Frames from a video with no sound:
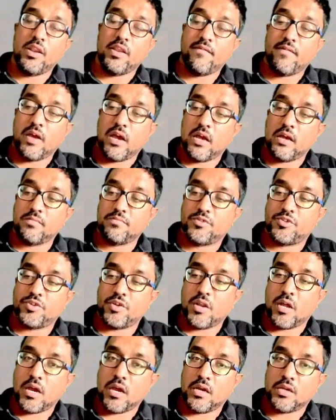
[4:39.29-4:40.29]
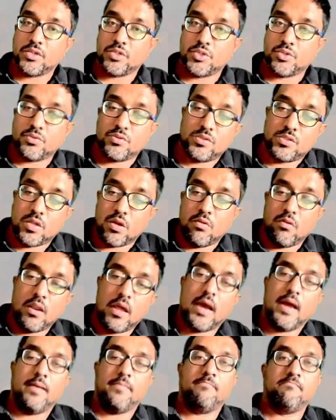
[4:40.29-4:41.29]
Nawab
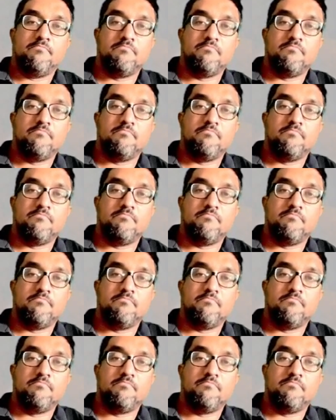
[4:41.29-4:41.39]
Sirajuddaula.